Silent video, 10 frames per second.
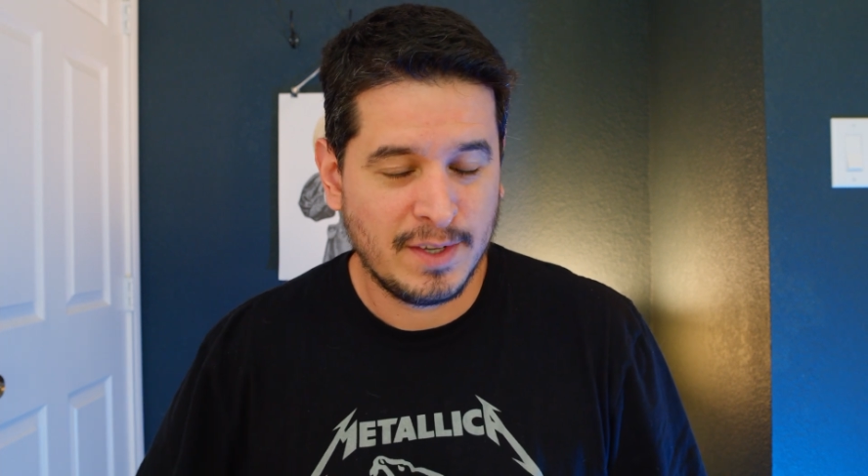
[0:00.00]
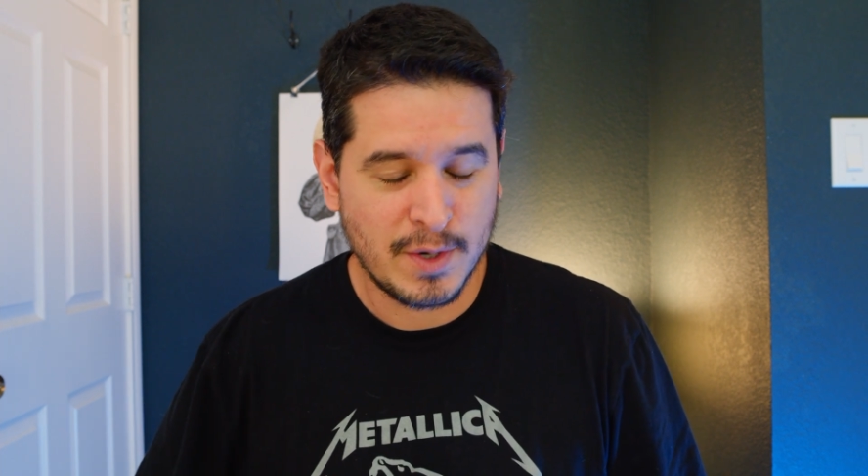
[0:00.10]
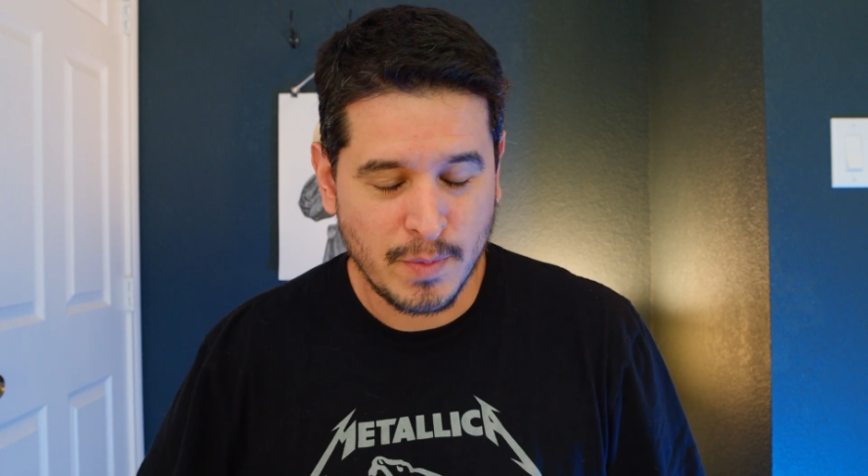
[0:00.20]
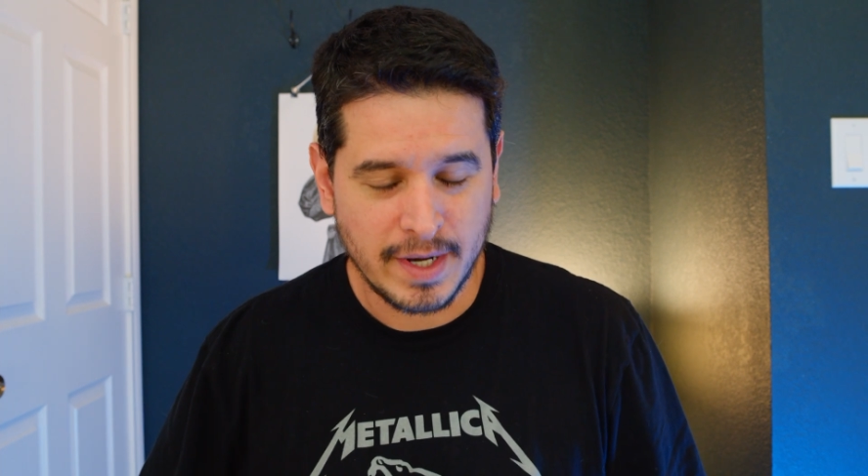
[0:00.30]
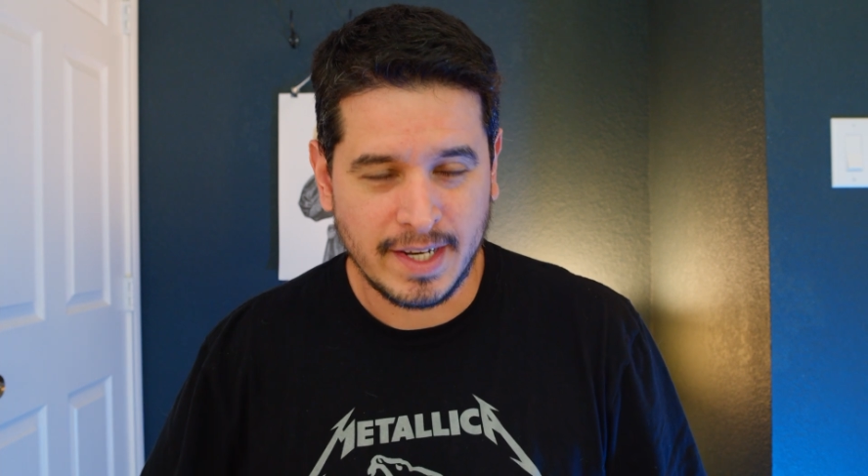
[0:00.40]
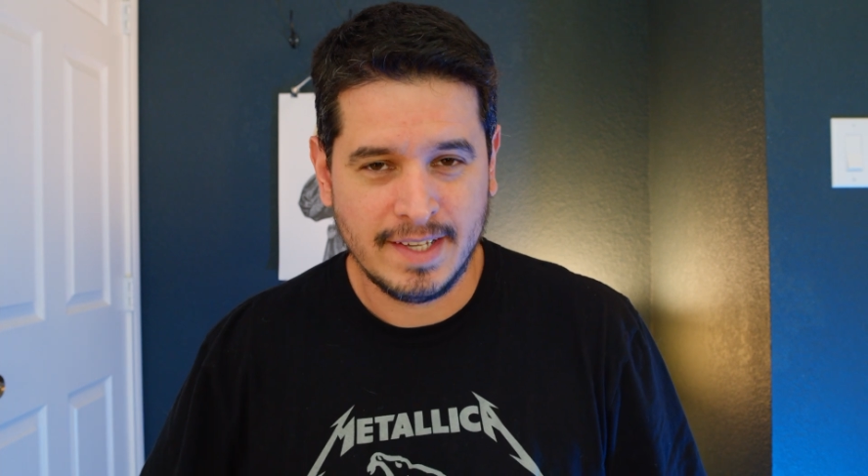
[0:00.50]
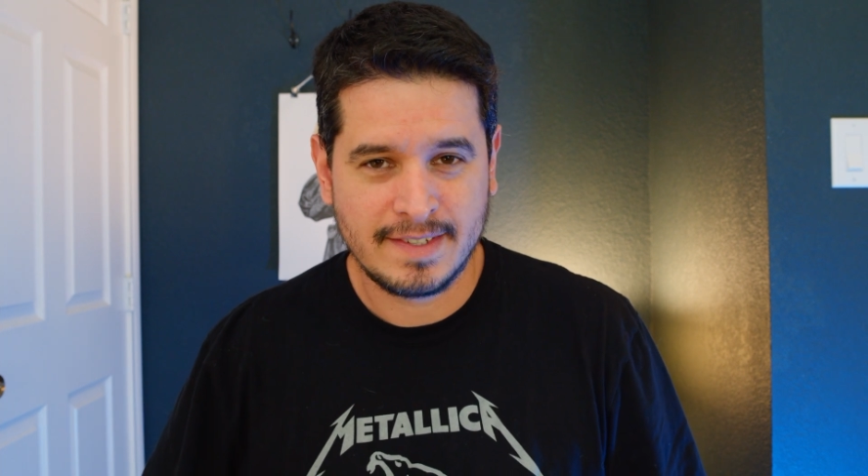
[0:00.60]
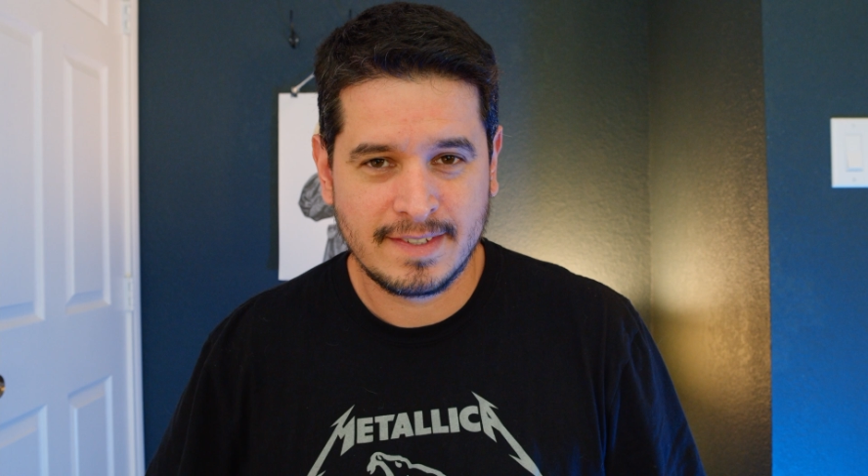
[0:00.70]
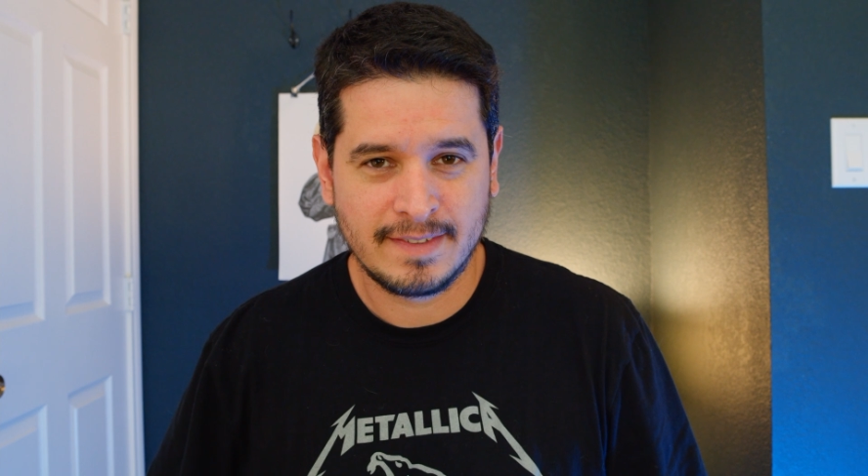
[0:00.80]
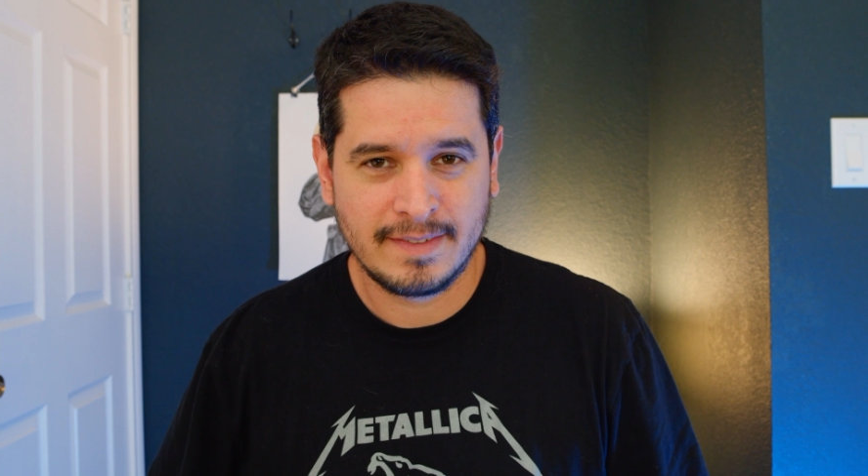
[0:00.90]
You know what it
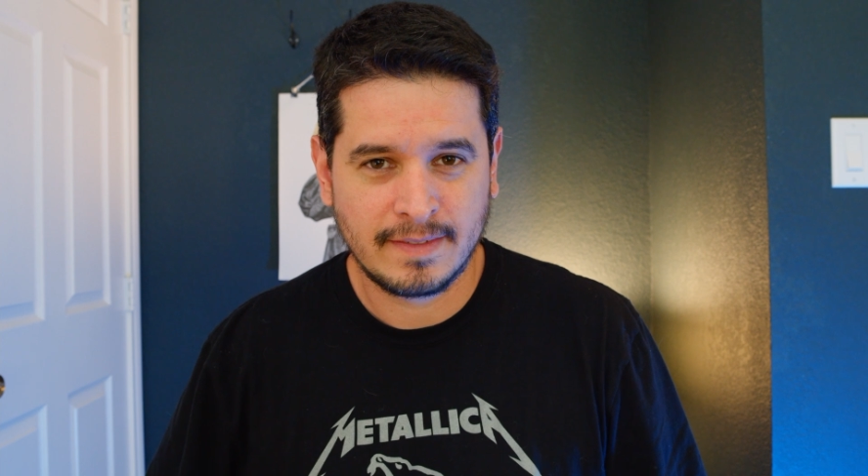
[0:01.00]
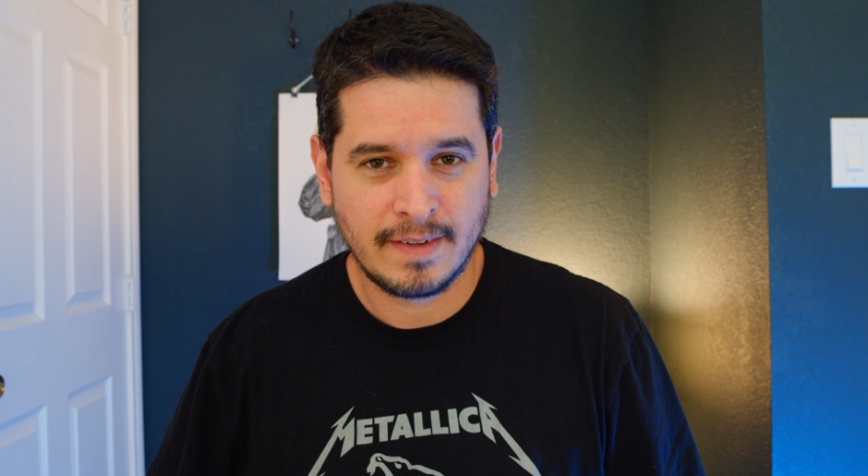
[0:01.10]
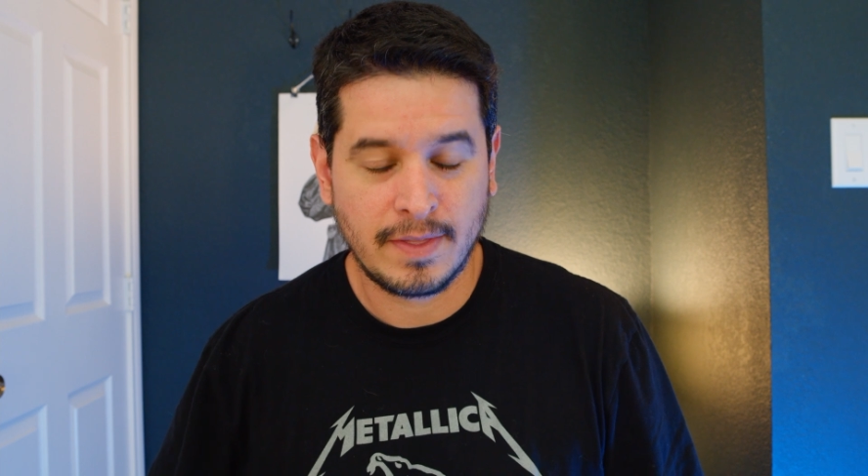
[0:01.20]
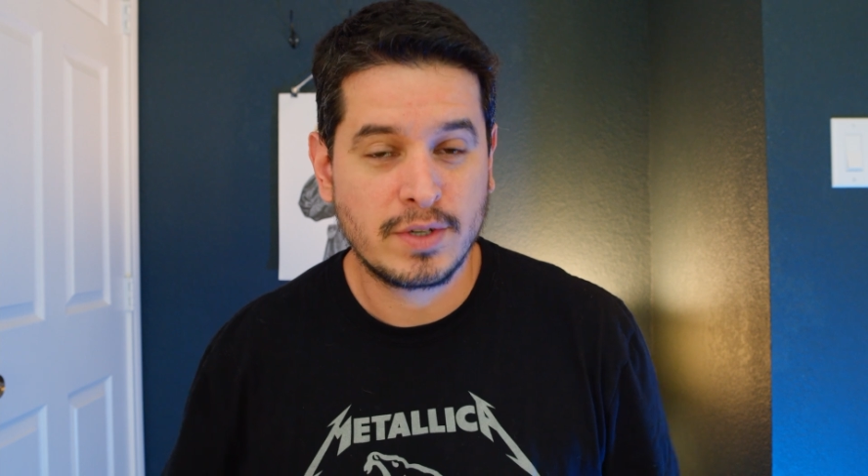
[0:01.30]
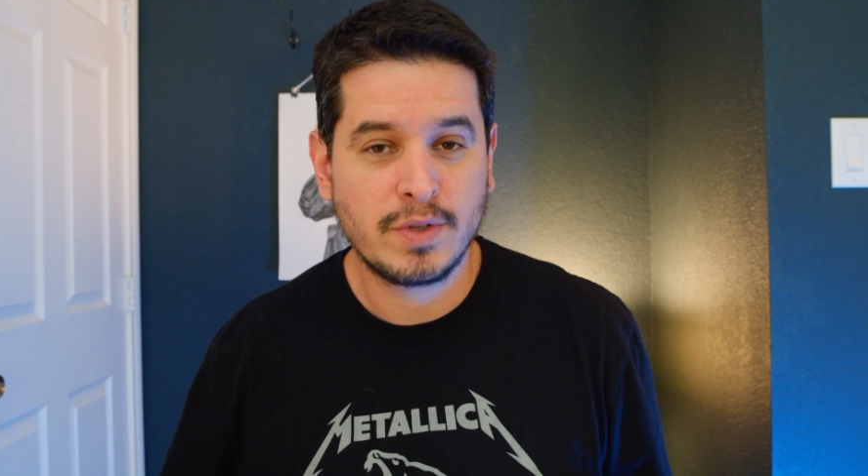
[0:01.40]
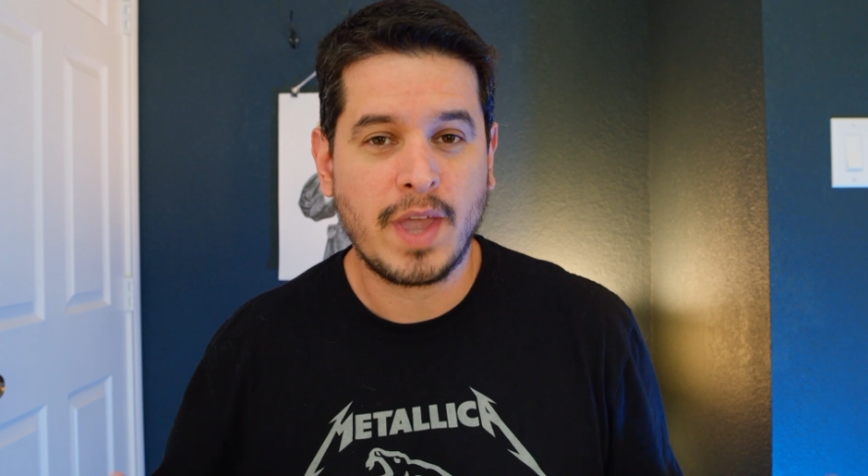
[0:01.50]
is? There's